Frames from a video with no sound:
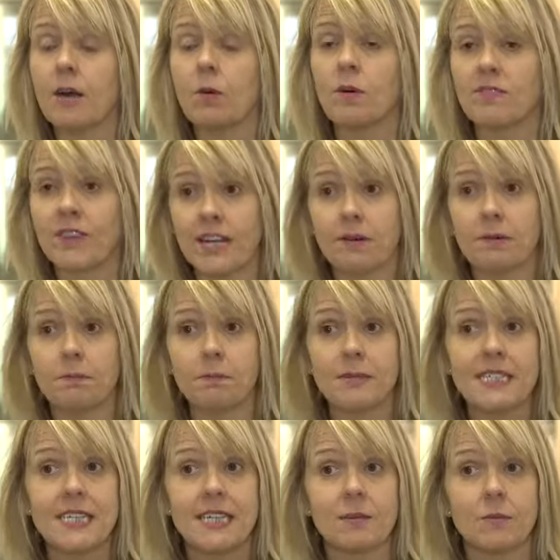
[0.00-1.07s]
We've had a
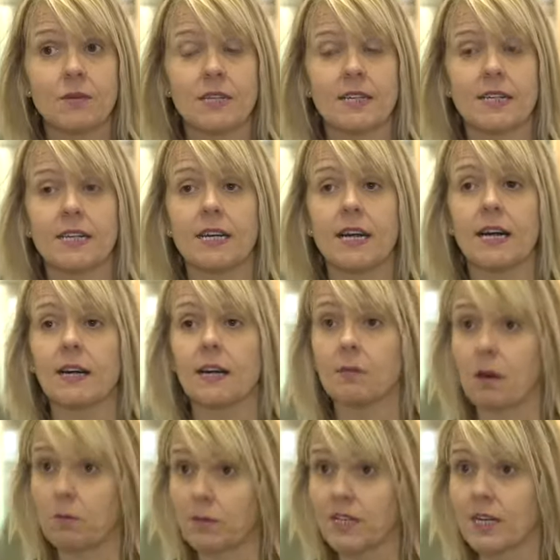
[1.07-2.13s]
meeting with
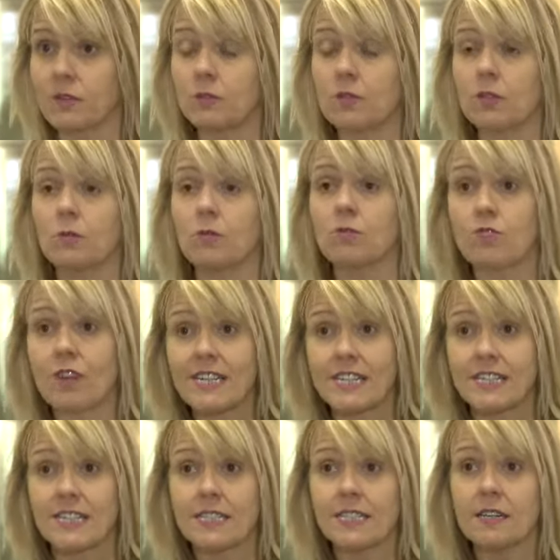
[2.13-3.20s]
O2
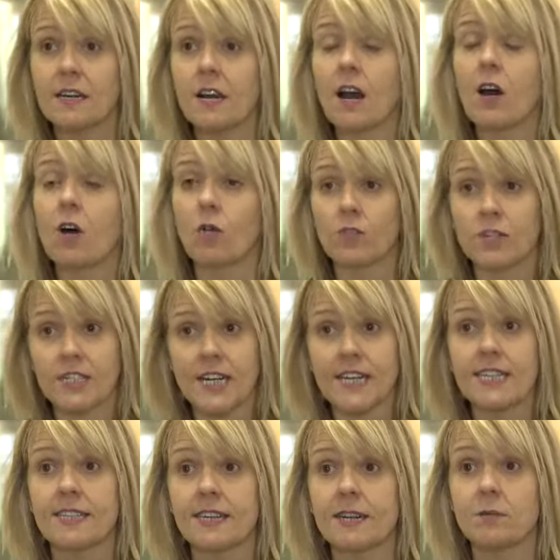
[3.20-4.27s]
already on the
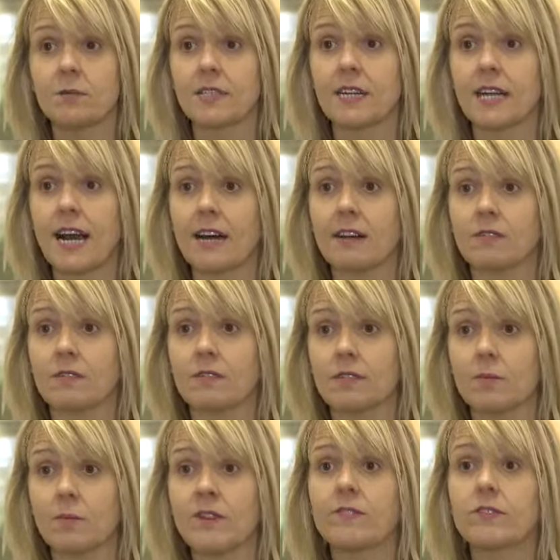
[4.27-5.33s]
day that it was announced,
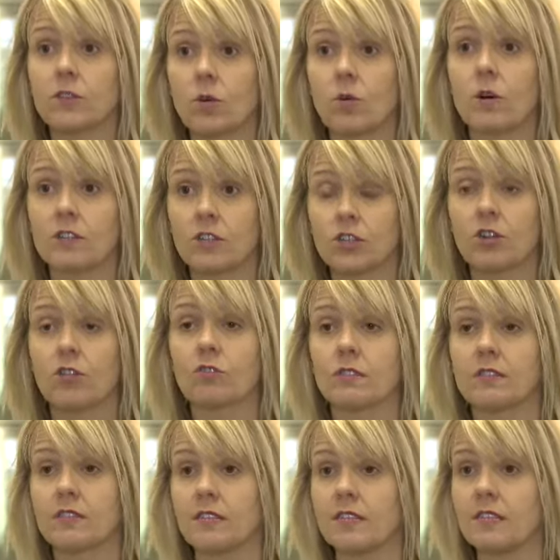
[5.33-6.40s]
and we've sought
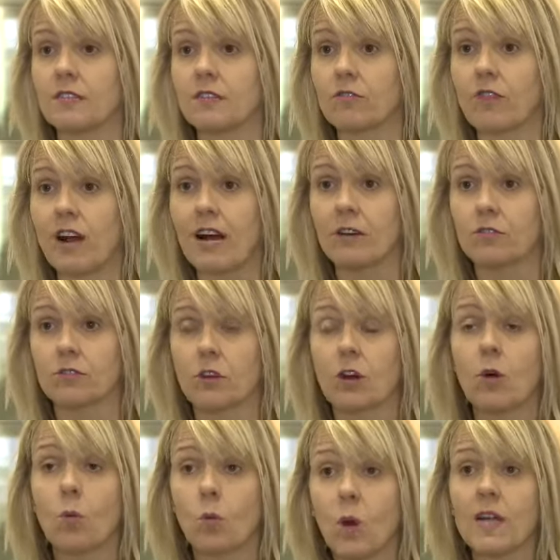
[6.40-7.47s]
assurances around,
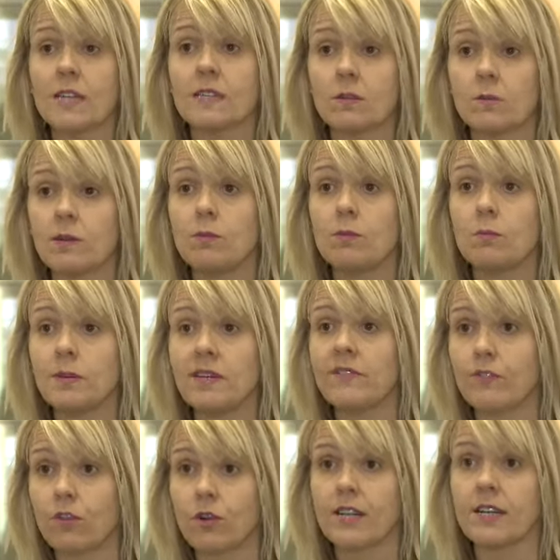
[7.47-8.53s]
one, that we would be
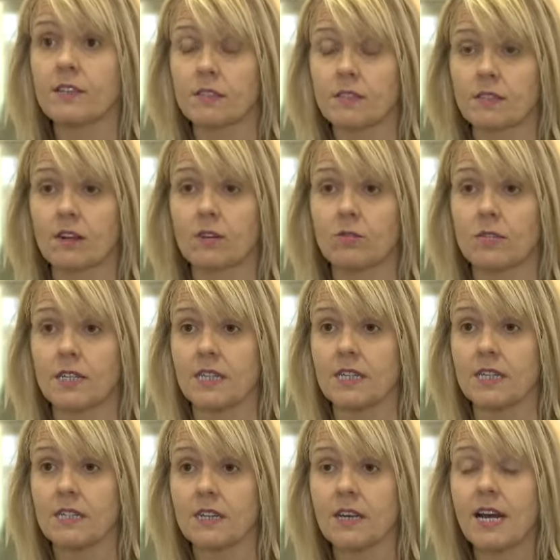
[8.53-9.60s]
fully
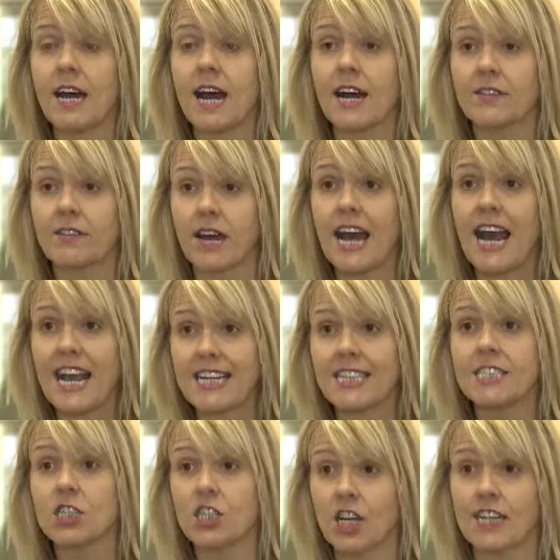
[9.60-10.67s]
consulted, and that
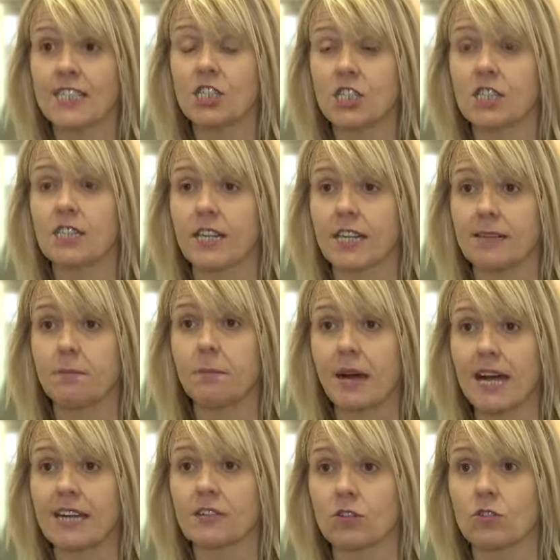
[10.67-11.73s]
any changes that
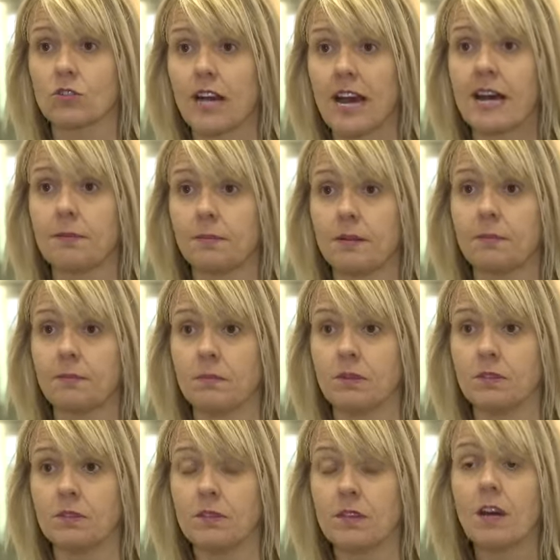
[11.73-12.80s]
impact on our
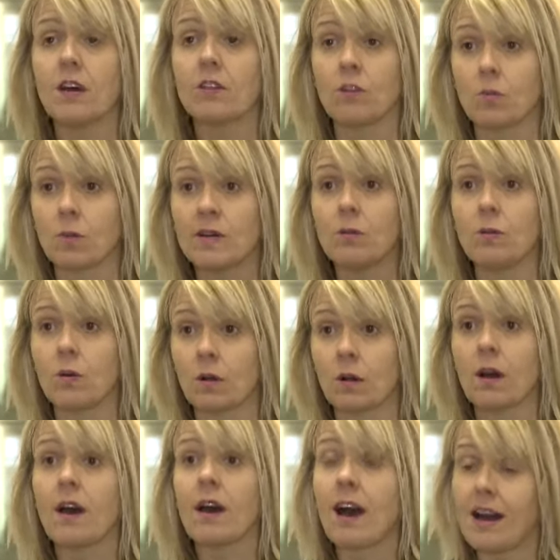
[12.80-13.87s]
members that we will
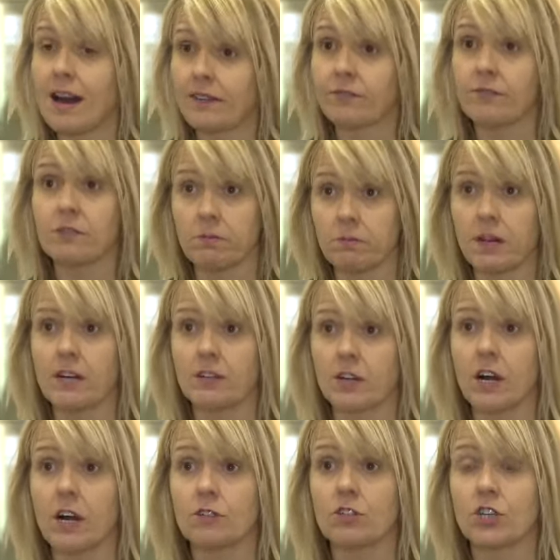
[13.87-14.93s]
have
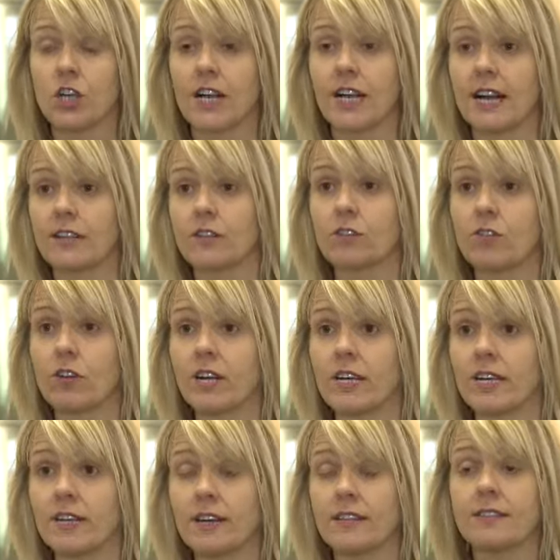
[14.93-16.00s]
negotiate and
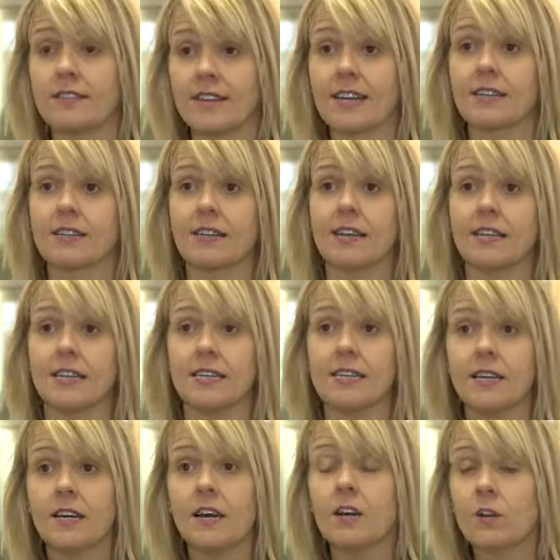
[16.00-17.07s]
agree, and secondly,
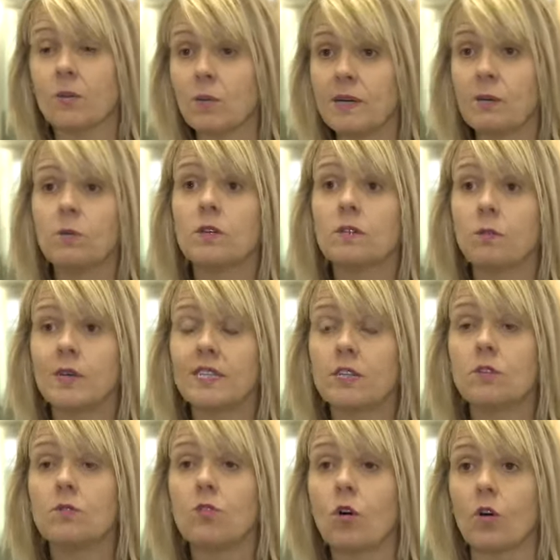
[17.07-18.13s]
that we
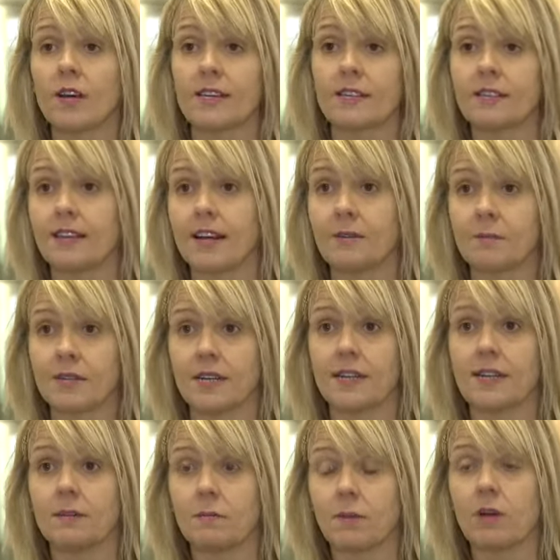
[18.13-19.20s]
do not accept any
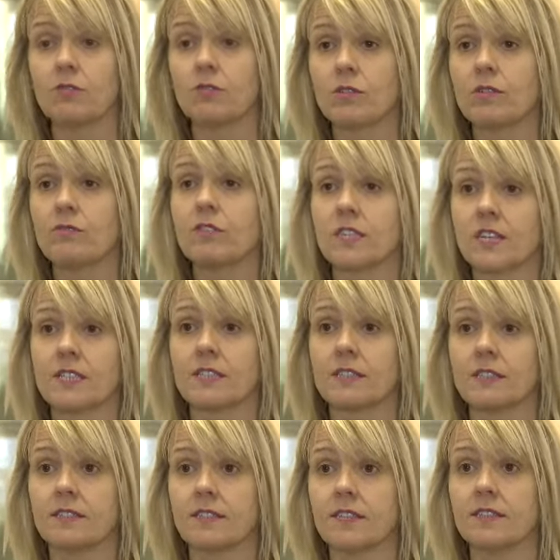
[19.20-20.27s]
compulsory
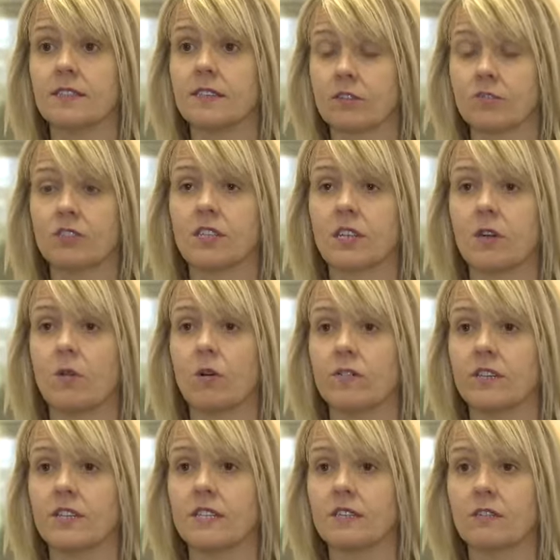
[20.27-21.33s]
redundancies as a result of
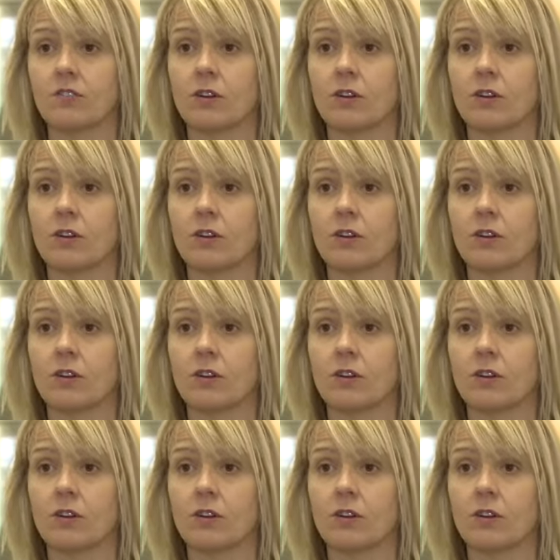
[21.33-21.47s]
this